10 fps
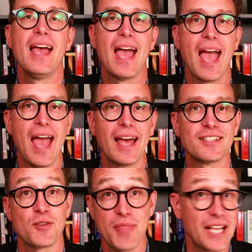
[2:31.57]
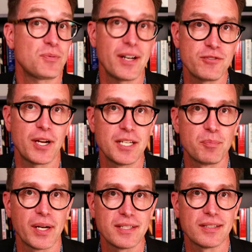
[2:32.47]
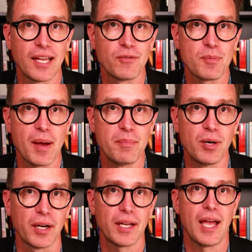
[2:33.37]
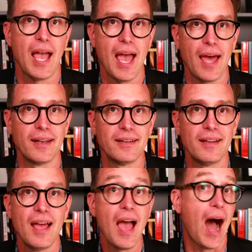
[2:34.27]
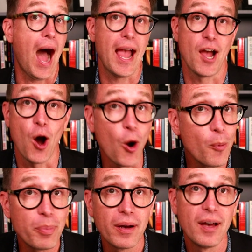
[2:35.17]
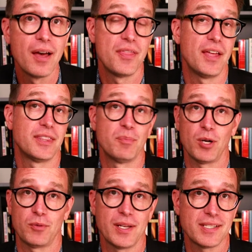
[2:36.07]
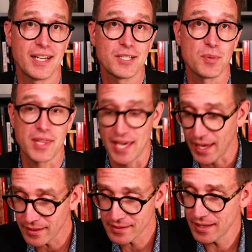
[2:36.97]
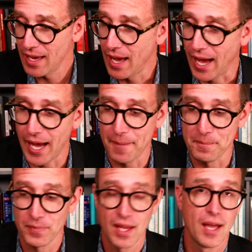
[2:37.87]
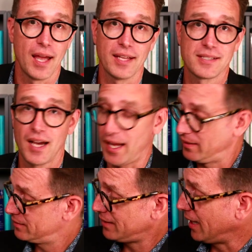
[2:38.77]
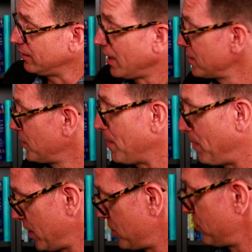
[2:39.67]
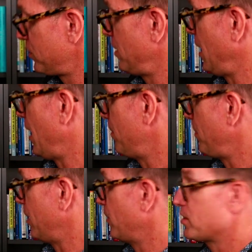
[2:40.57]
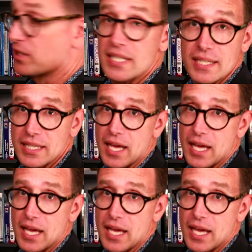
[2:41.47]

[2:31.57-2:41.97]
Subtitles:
And so that's what I've tried to bring to life with my book. And I hope that the book resonates with kids. It's got lots of great pictures by Rachel Keegi.